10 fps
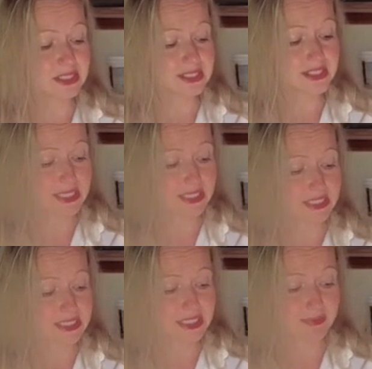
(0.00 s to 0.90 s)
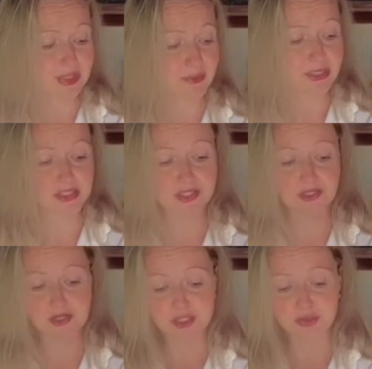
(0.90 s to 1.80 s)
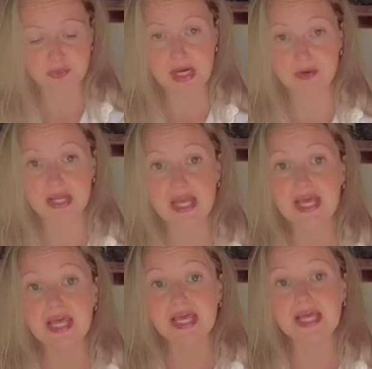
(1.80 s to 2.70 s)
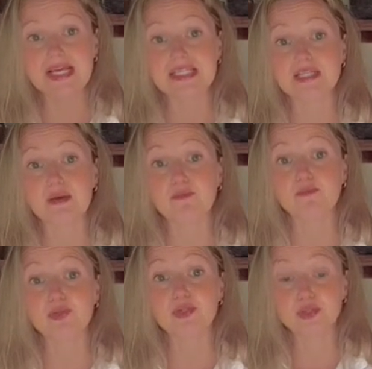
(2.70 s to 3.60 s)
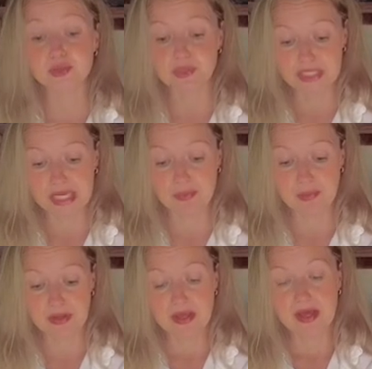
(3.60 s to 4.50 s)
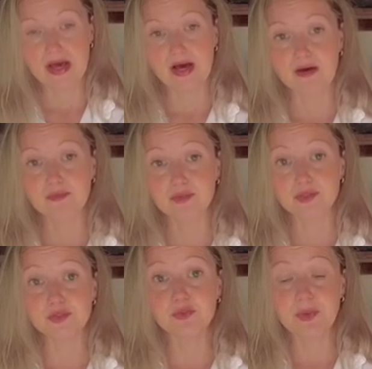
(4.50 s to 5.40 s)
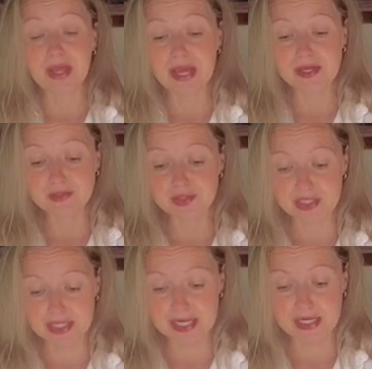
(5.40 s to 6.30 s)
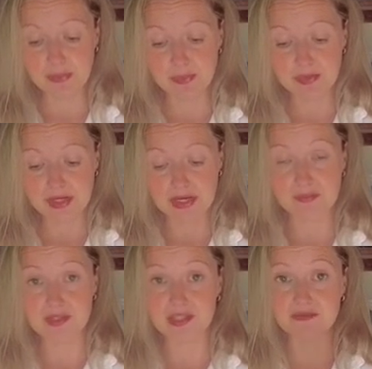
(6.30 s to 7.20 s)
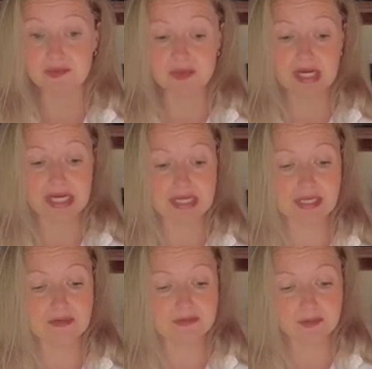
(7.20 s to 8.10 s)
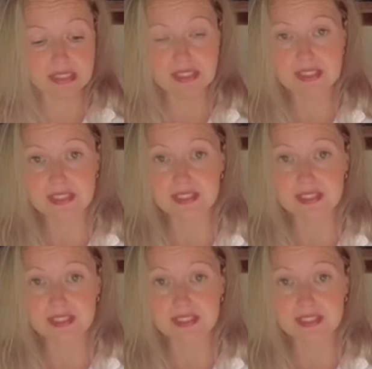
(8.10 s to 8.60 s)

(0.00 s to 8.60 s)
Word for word: second tape I wanted to talk to you about is blue tape. Uh, blue painter's tape comes in a variety of widths.